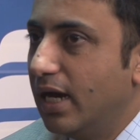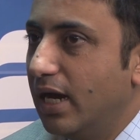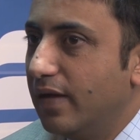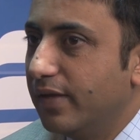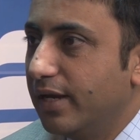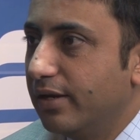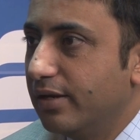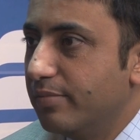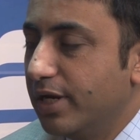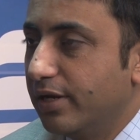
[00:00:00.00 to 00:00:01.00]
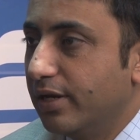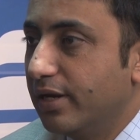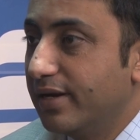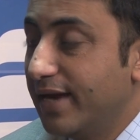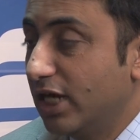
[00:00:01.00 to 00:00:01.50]
Uh, the Indian
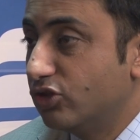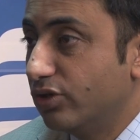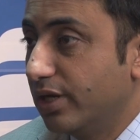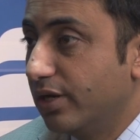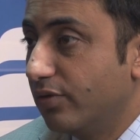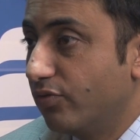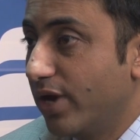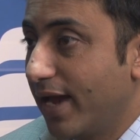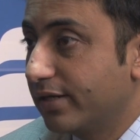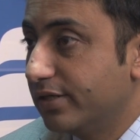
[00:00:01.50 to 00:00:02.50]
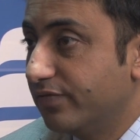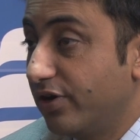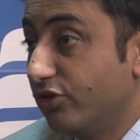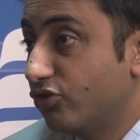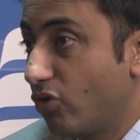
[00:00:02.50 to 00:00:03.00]
media naturally reacted
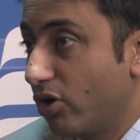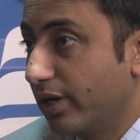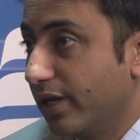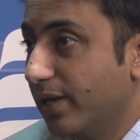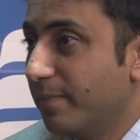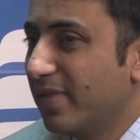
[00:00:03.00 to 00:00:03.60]
very strongly,